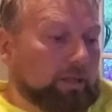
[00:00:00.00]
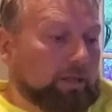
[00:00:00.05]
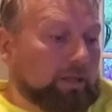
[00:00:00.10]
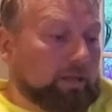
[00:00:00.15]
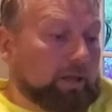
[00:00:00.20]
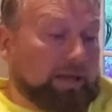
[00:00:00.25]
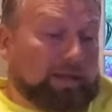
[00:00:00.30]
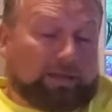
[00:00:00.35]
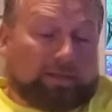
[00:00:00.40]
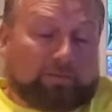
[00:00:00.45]

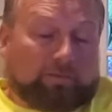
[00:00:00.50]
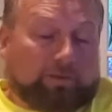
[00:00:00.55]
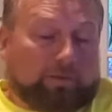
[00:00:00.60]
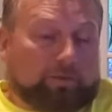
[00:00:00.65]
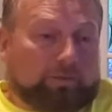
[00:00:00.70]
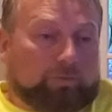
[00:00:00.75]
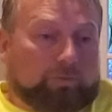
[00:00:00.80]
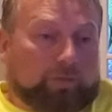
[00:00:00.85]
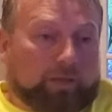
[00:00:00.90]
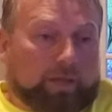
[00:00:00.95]
I can tell
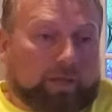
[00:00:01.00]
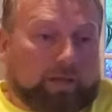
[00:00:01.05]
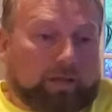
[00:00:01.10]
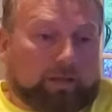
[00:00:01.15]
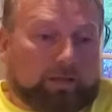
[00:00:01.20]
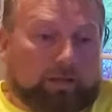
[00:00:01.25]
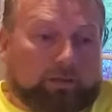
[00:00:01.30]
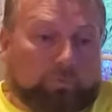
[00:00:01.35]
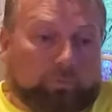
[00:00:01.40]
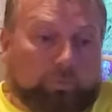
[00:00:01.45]
you that
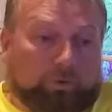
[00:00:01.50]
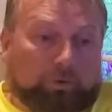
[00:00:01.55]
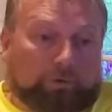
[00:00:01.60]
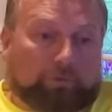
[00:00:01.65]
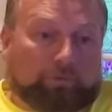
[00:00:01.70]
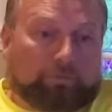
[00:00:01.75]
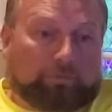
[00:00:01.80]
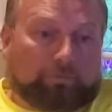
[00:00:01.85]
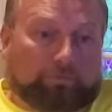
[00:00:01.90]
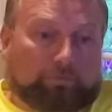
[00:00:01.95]
it worked
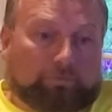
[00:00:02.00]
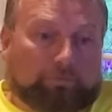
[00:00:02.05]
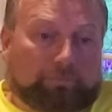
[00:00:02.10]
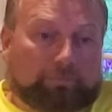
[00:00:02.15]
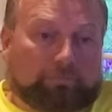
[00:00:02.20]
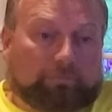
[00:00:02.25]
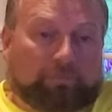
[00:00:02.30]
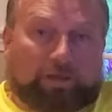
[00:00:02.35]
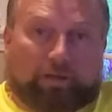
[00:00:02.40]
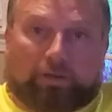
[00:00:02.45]

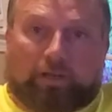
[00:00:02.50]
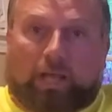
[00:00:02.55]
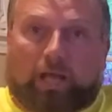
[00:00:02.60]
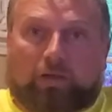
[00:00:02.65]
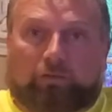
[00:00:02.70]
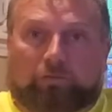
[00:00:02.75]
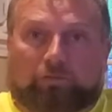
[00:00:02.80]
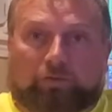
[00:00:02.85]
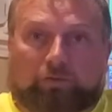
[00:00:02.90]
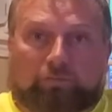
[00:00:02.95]

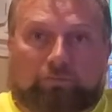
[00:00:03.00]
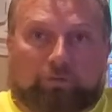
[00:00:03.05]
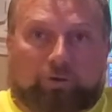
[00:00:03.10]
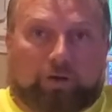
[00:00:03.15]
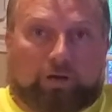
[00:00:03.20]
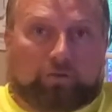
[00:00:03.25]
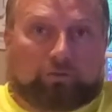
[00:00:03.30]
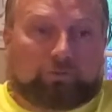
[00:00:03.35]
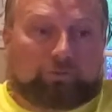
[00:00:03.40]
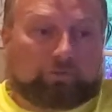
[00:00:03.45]
fantastic for
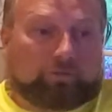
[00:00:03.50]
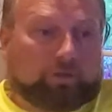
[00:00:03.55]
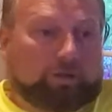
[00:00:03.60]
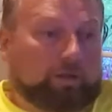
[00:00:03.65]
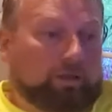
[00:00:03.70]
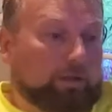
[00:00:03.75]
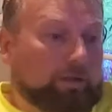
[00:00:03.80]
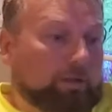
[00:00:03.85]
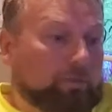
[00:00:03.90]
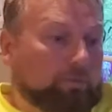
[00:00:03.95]
us.
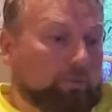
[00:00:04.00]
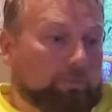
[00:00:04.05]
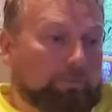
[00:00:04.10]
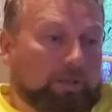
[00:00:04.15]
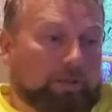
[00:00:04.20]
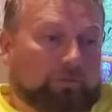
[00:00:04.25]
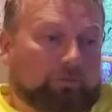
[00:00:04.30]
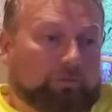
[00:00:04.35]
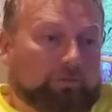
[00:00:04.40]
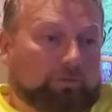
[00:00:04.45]
We
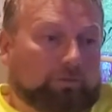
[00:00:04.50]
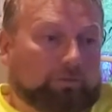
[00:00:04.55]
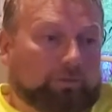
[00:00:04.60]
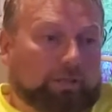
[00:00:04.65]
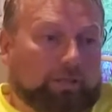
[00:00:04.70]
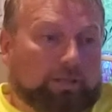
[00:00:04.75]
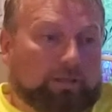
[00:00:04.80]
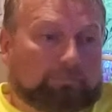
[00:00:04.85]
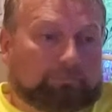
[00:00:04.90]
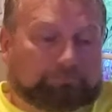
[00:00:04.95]

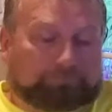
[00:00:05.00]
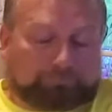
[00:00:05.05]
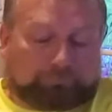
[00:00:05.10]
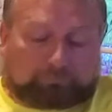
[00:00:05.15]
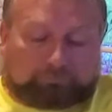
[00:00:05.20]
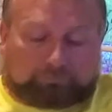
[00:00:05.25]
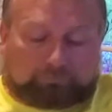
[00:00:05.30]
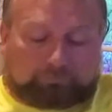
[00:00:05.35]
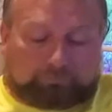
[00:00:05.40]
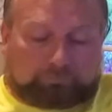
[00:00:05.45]
basically
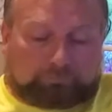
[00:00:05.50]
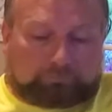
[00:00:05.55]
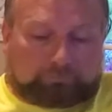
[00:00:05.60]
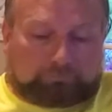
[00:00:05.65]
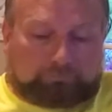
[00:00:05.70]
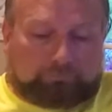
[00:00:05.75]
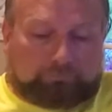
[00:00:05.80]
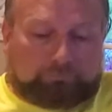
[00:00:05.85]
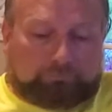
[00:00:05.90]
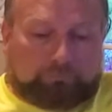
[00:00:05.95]

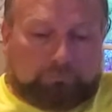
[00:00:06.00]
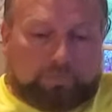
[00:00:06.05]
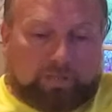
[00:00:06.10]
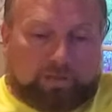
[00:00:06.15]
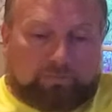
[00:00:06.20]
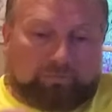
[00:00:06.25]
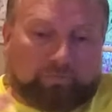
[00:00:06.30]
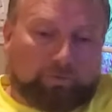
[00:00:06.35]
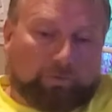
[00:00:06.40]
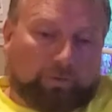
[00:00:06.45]
I
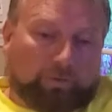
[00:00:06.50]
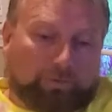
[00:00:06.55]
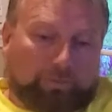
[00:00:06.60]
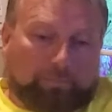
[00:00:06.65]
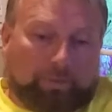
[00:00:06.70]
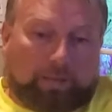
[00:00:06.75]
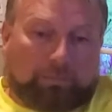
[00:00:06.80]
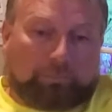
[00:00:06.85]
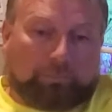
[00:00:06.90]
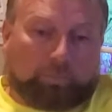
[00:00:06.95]
filled out the
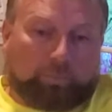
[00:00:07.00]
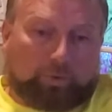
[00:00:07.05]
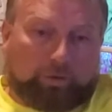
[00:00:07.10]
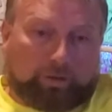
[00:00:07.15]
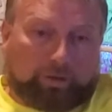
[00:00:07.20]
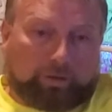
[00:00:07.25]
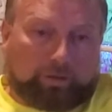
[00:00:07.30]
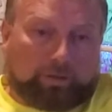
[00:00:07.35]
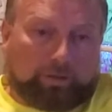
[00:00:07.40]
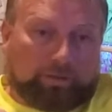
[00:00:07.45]

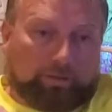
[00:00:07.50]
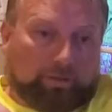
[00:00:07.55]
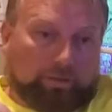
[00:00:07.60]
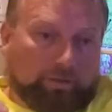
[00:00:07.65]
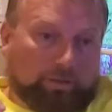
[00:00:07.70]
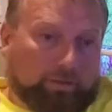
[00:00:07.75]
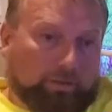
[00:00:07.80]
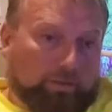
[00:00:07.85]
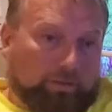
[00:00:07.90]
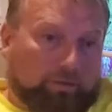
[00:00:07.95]
paperwork
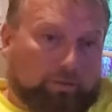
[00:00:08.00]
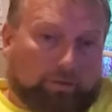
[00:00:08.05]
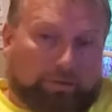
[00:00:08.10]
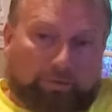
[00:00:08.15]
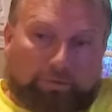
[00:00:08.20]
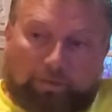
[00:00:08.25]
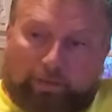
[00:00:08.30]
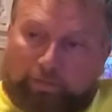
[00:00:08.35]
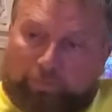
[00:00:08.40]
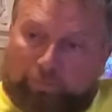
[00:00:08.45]
on
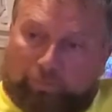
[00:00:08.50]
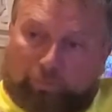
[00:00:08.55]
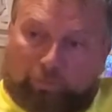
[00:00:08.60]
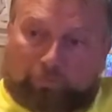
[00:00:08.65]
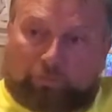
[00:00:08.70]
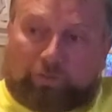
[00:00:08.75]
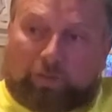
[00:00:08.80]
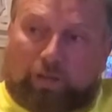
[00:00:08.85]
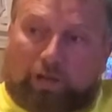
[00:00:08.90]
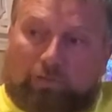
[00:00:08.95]
like
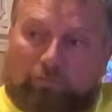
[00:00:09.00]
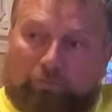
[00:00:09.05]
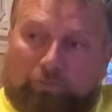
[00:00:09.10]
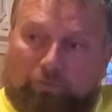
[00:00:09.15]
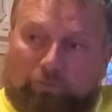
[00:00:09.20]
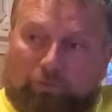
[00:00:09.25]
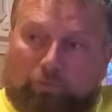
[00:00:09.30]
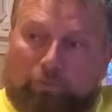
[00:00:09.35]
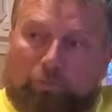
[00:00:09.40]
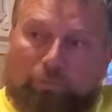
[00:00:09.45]
Thursday
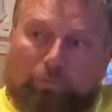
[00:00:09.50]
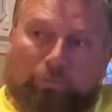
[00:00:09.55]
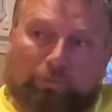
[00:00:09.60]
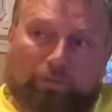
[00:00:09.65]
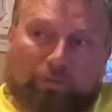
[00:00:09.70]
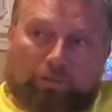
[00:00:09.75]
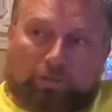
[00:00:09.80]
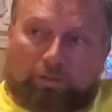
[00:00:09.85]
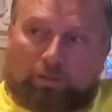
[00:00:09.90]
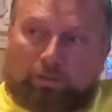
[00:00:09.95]
afternoon.
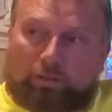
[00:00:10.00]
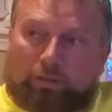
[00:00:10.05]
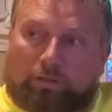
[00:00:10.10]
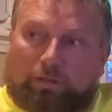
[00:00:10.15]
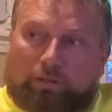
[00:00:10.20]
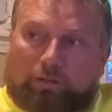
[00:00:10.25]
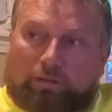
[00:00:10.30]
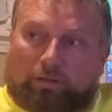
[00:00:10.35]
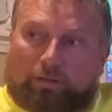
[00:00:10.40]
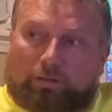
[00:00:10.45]

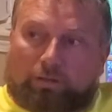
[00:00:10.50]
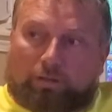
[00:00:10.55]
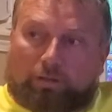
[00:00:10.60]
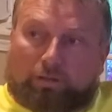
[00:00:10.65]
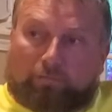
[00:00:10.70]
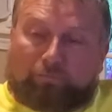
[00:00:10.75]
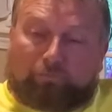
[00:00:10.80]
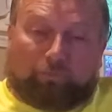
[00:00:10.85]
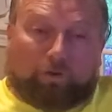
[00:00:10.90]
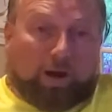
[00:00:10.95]

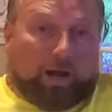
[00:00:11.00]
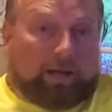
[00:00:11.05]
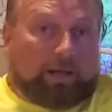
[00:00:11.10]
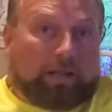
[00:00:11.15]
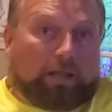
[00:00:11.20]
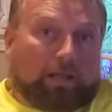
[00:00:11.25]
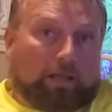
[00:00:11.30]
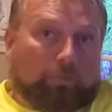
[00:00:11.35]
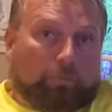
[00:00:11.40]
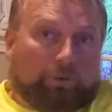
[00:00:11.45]

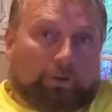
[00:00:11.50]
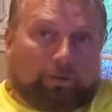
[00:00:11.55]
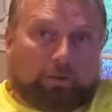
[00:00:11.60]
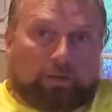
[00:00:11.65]
Friday it went